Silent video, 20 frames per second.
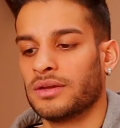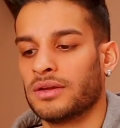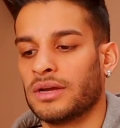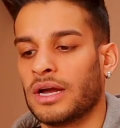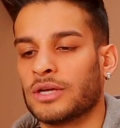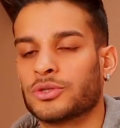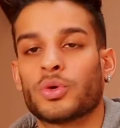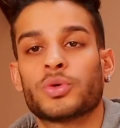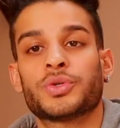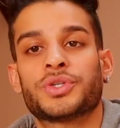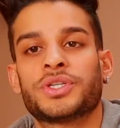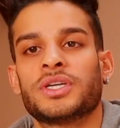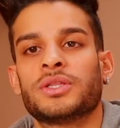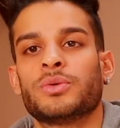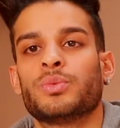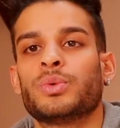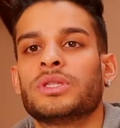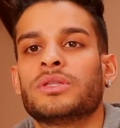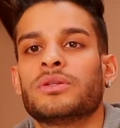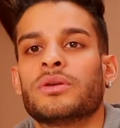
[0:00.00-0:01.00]
associated
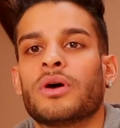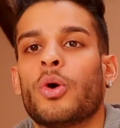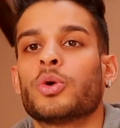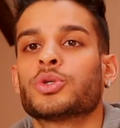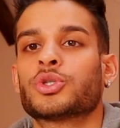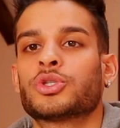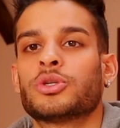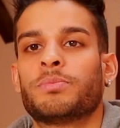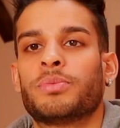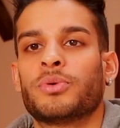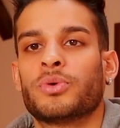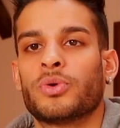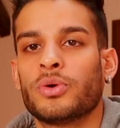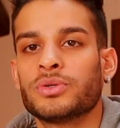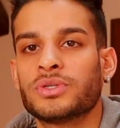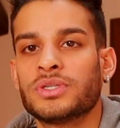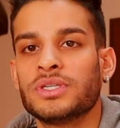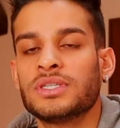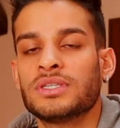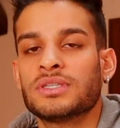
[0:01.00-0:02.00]
with
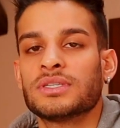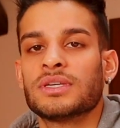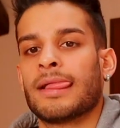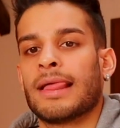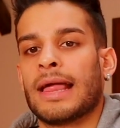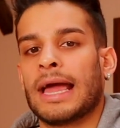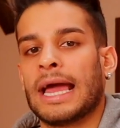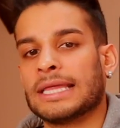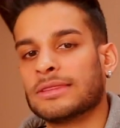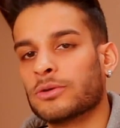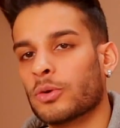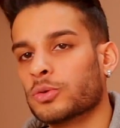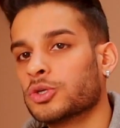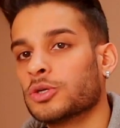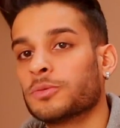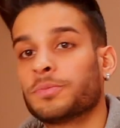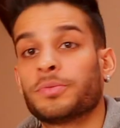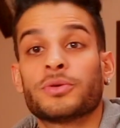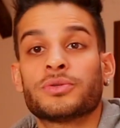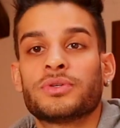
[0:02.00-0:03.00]
osteoporosis, and
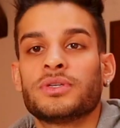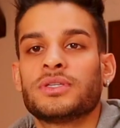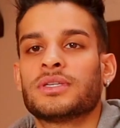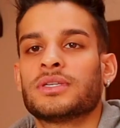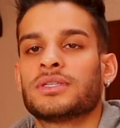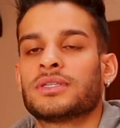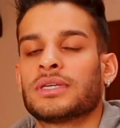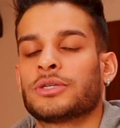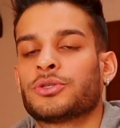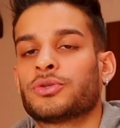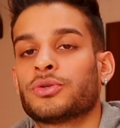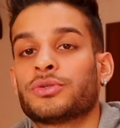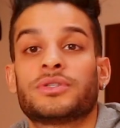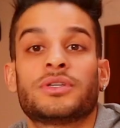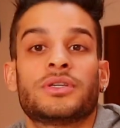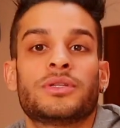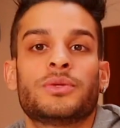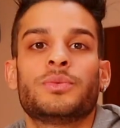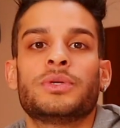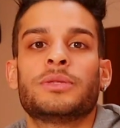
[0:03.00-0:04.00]
osteoporosis is
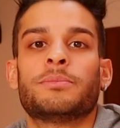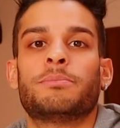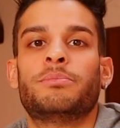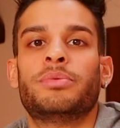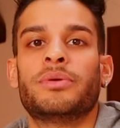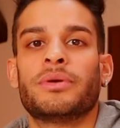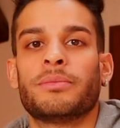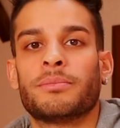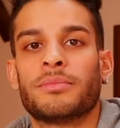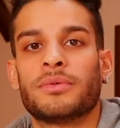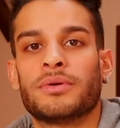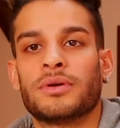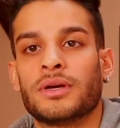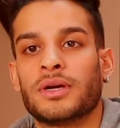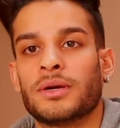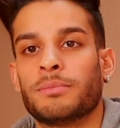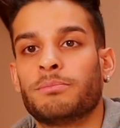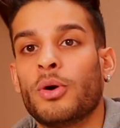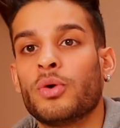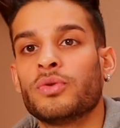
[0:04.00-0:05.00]
associated with
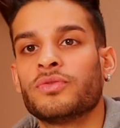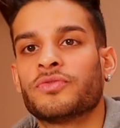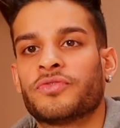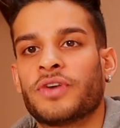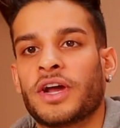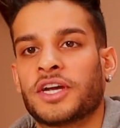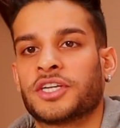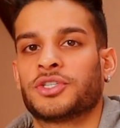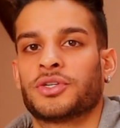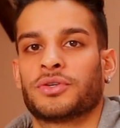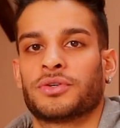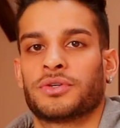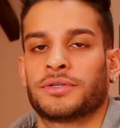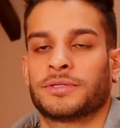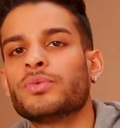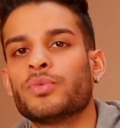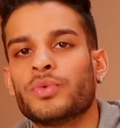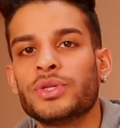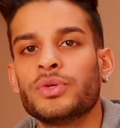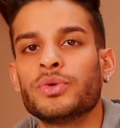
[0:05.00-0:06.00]
bone fracture.
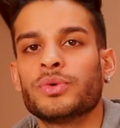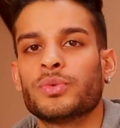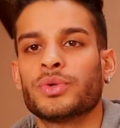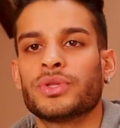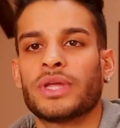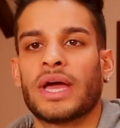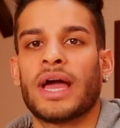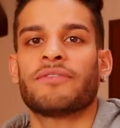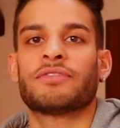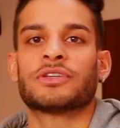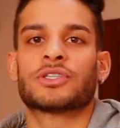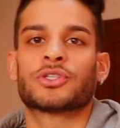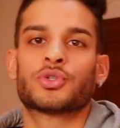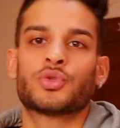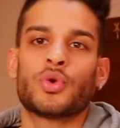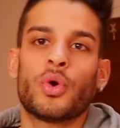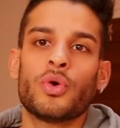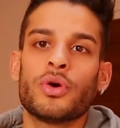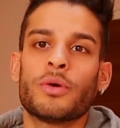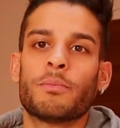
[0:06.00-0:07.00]
When you want to have a
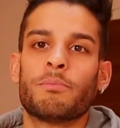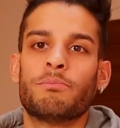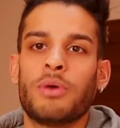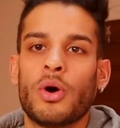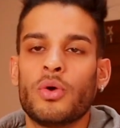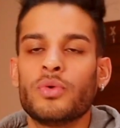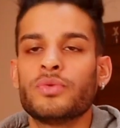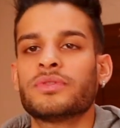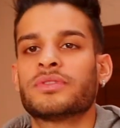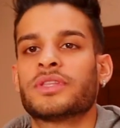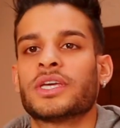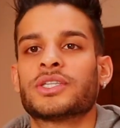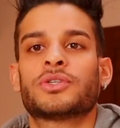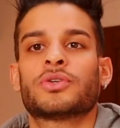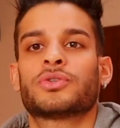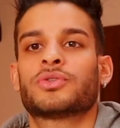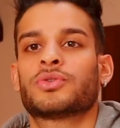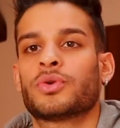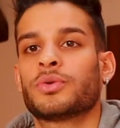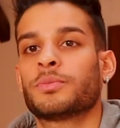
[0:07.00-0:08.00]
stronger bone,
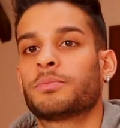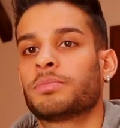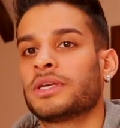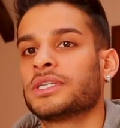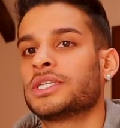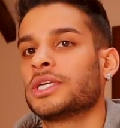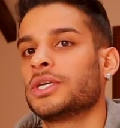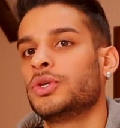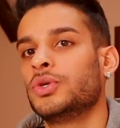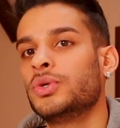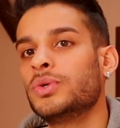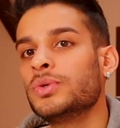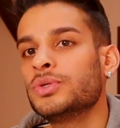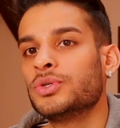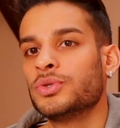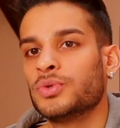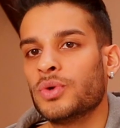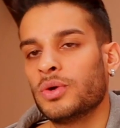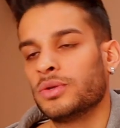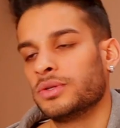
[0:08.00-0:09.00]
testosterone plays a huge
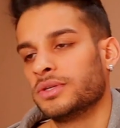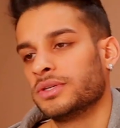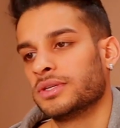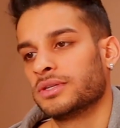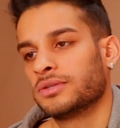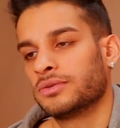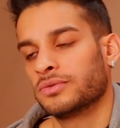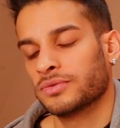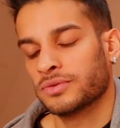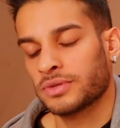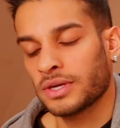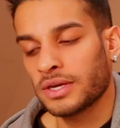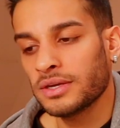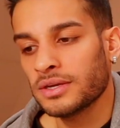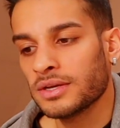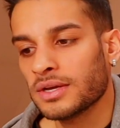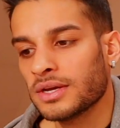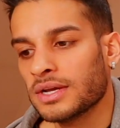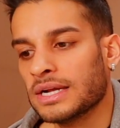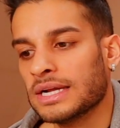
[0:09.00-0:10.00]
role in it, okay?
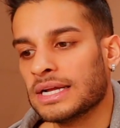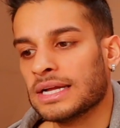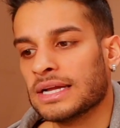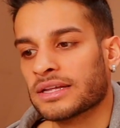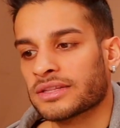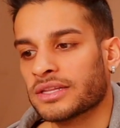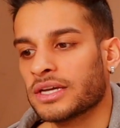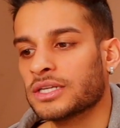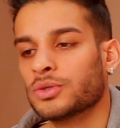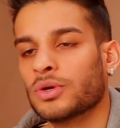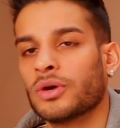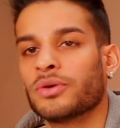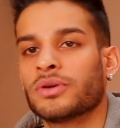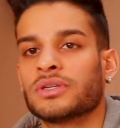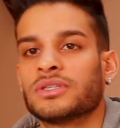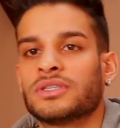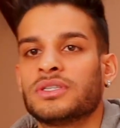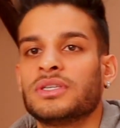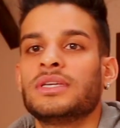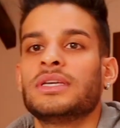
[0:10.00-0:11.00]
That is why you can
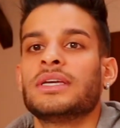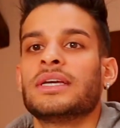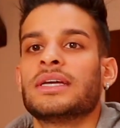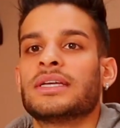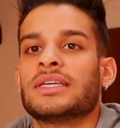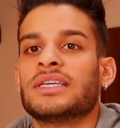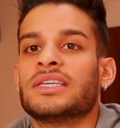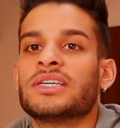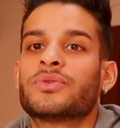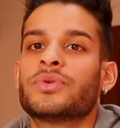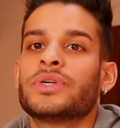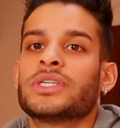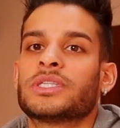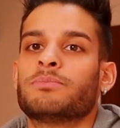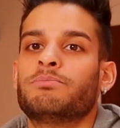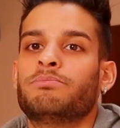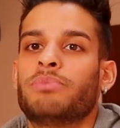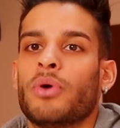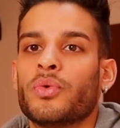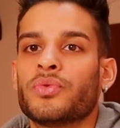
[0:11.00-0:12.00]
see increased
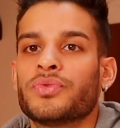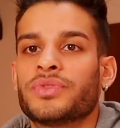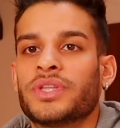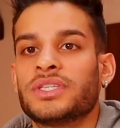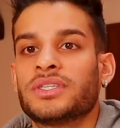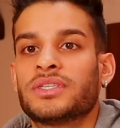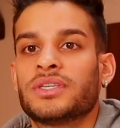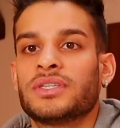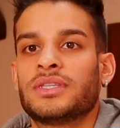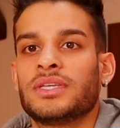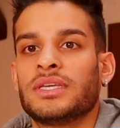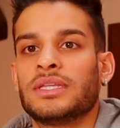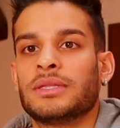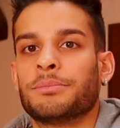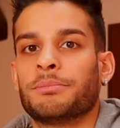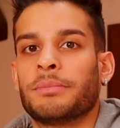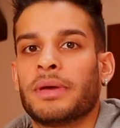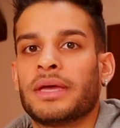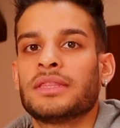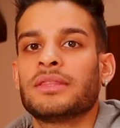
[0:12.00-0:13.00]
bone density in
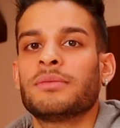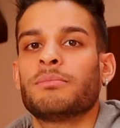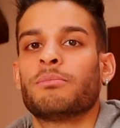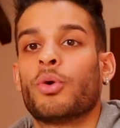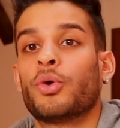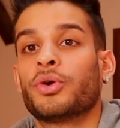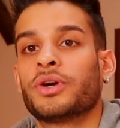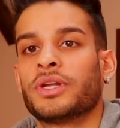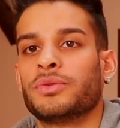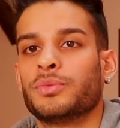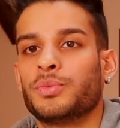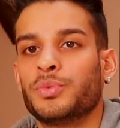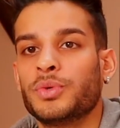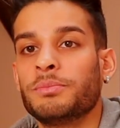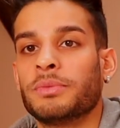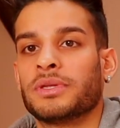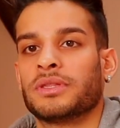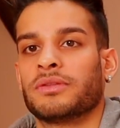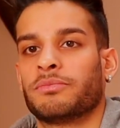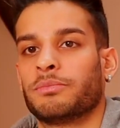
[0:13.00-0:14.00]
men more than
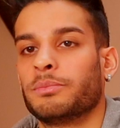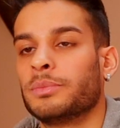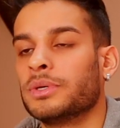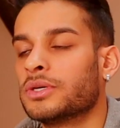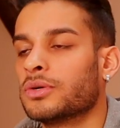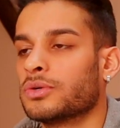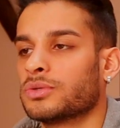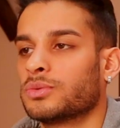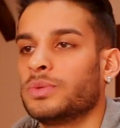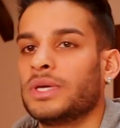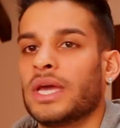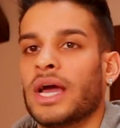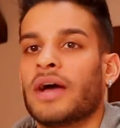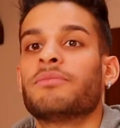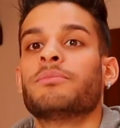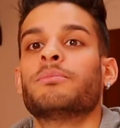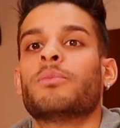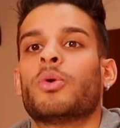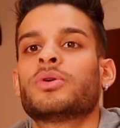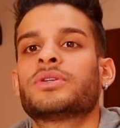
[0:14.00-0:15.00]
women, because we have
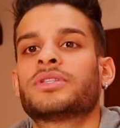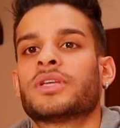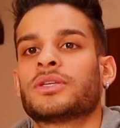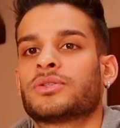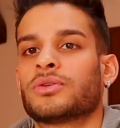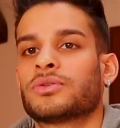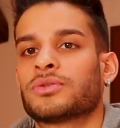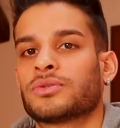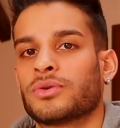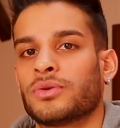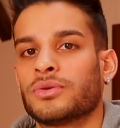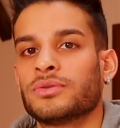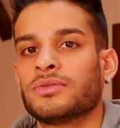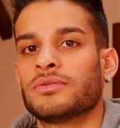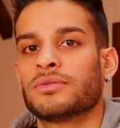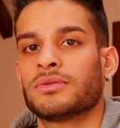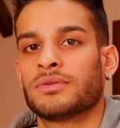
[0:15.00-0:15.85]
more testosterone